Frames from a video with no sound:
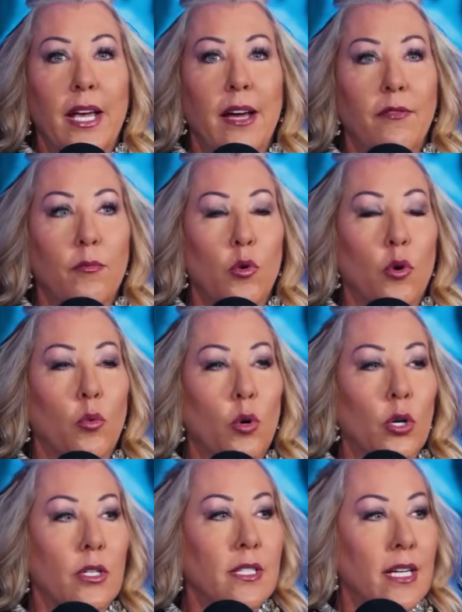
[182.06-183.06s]
have more
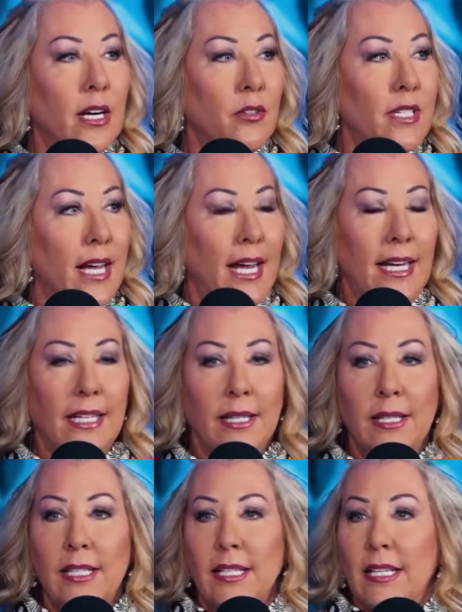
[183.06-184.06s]
words in our tank.
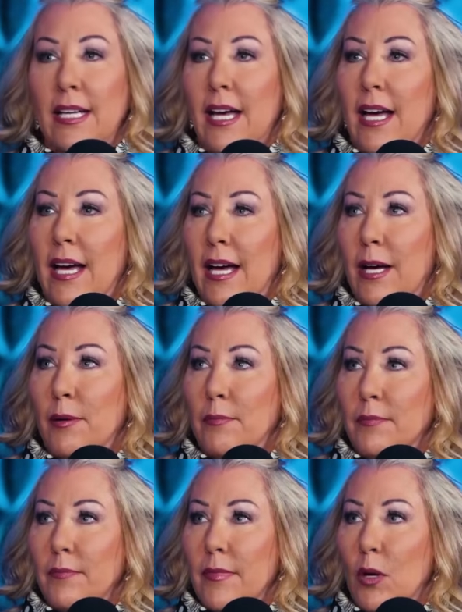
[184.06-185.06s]

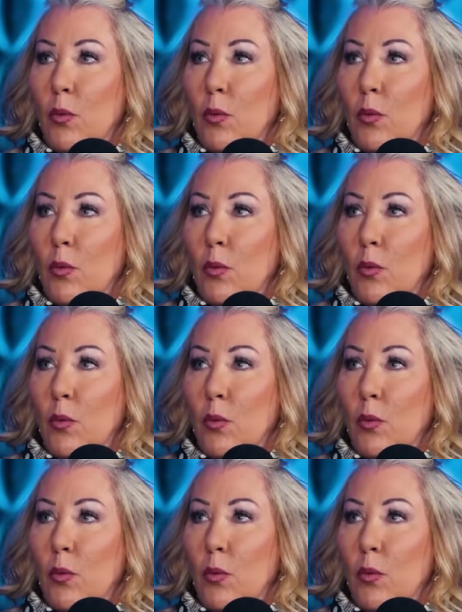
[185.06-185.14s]
Um,